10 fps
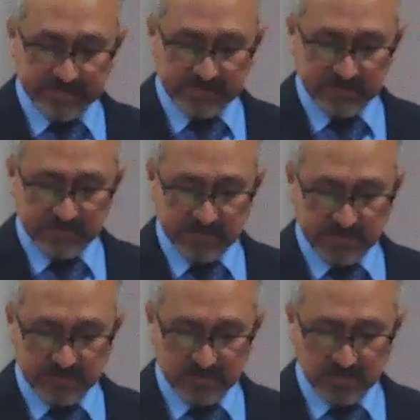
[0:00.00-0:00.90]

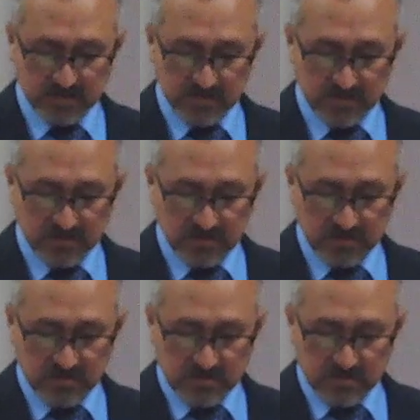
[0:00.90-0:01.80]

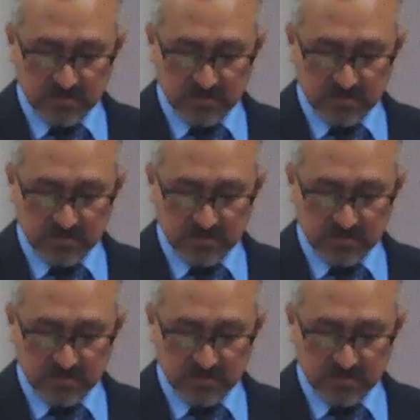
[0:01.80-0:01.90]
Nobody speaks.